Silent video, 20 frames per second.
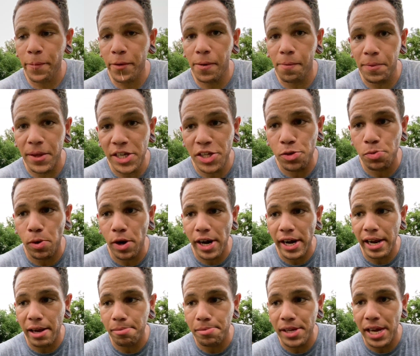this is where it
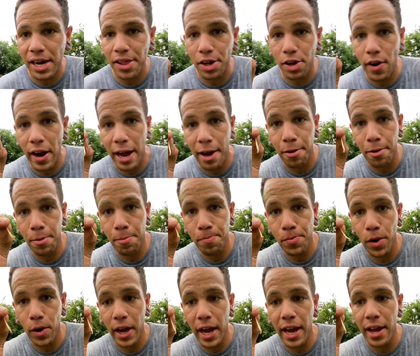comes out of the ground,
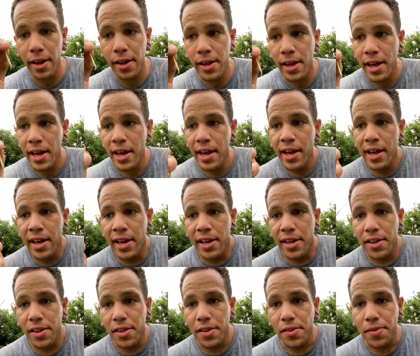okay?
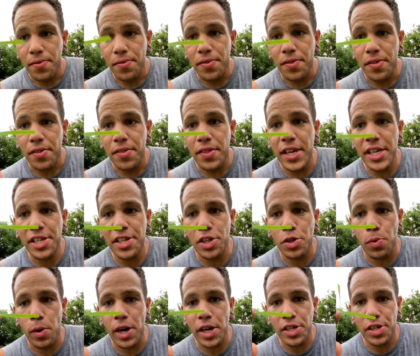This is
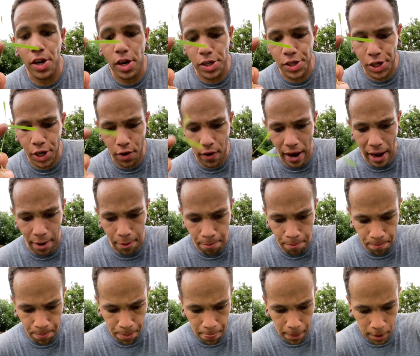where it starts to crown,
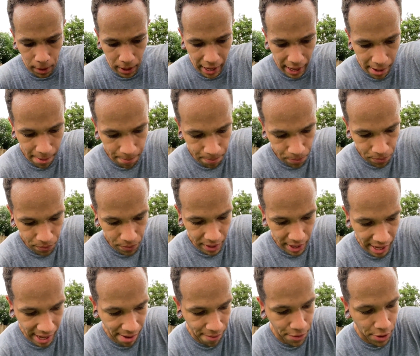okay?
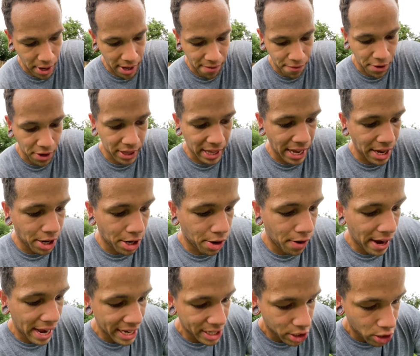If you let your
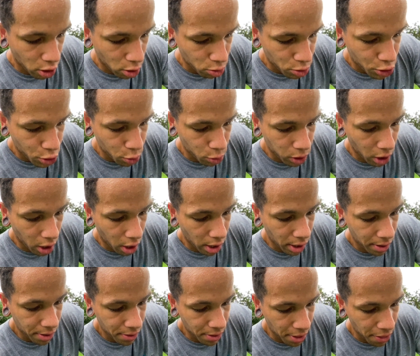grass go too long, the